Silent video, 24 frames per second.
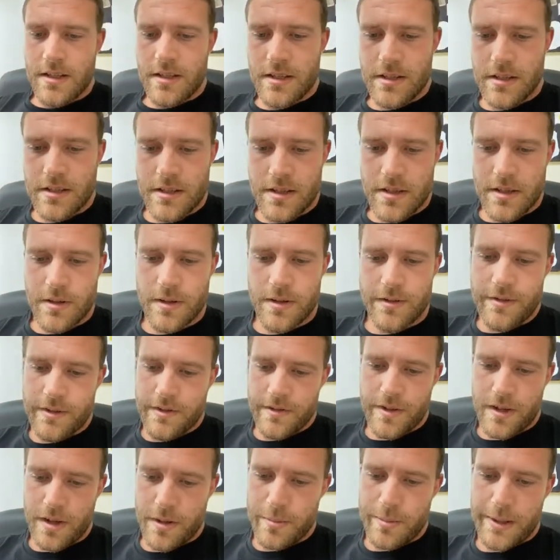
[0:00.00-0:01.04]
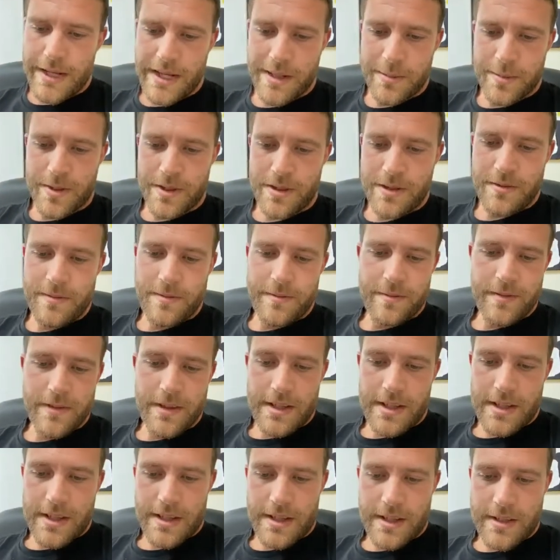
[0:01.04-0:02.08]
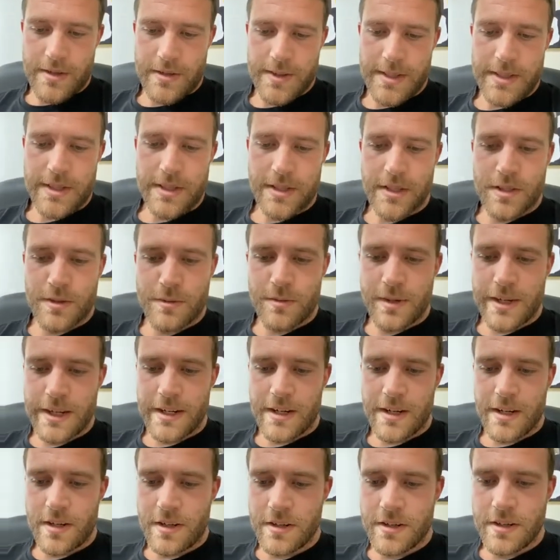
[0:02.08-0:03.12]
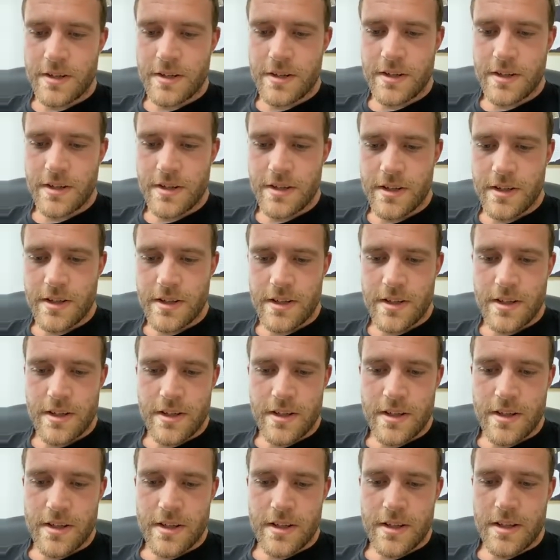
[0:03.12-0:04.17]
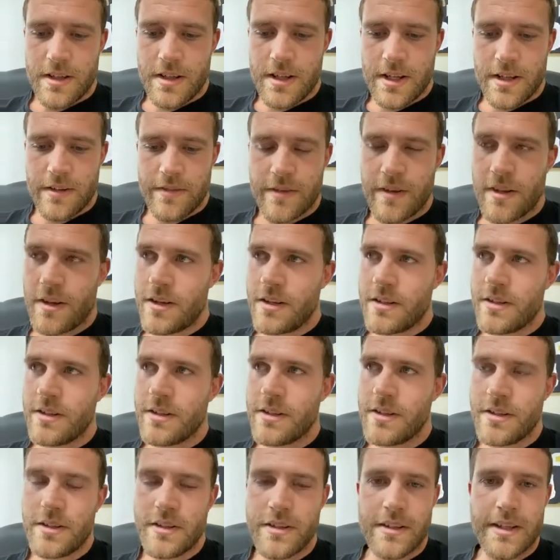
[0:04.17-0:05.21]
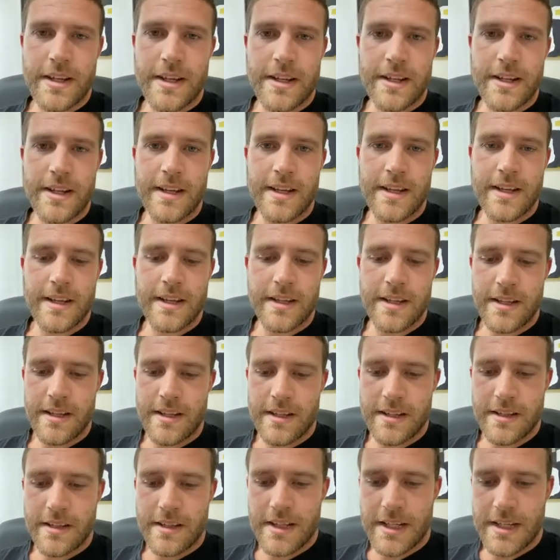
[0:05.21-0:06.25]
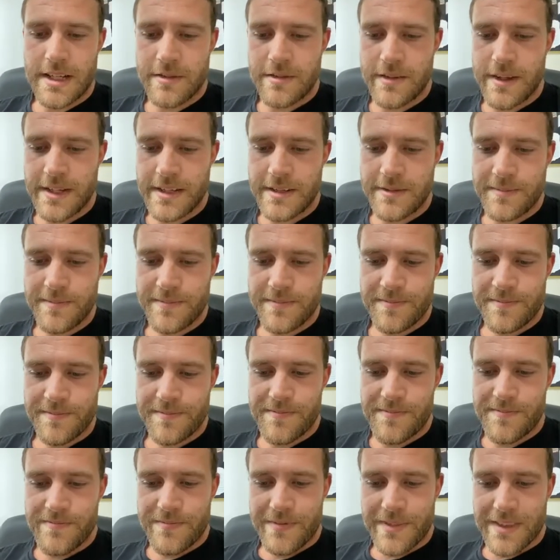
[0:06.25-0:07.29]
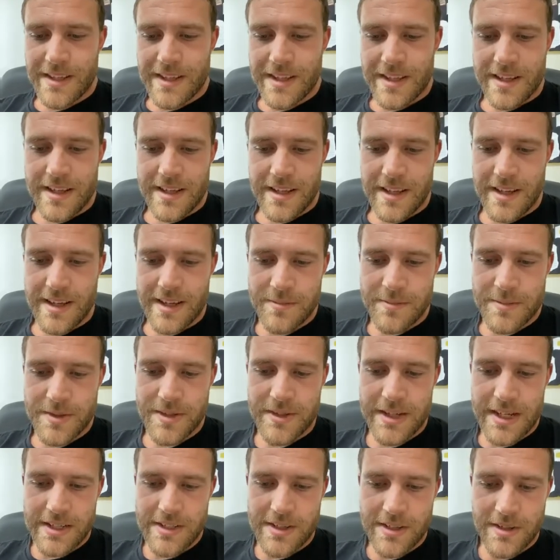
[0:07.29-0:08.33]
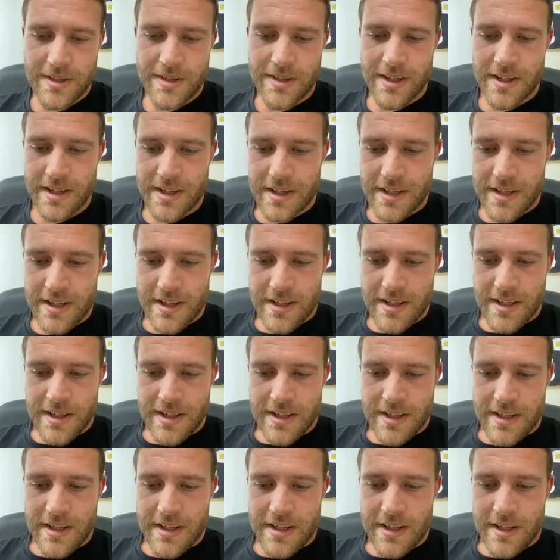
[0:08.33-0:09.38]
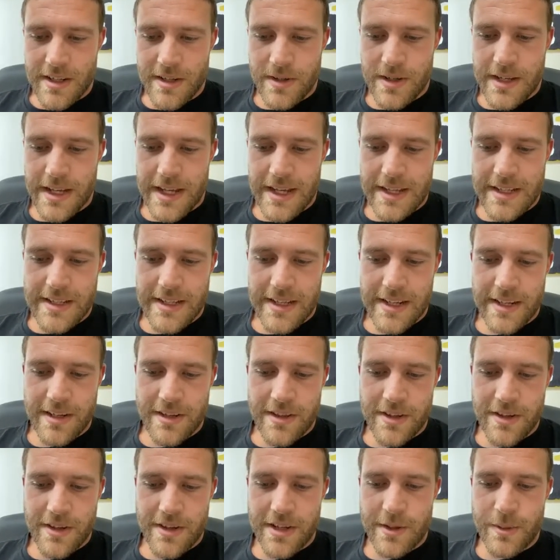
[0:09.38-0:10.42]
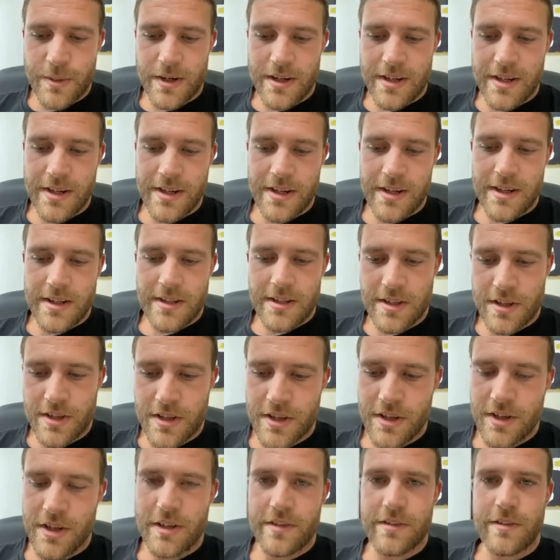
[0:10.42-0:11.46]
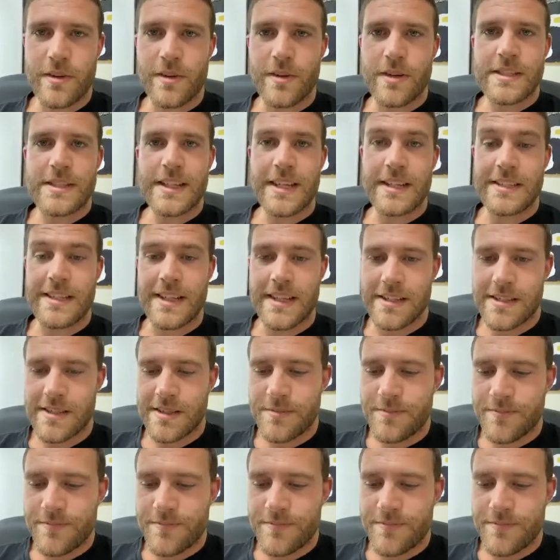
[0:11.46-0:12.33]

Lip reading: So if you've got a Bible, I think it's always good to read along, and if not, then that's fine. So Luke 18:31 to 34, it says this.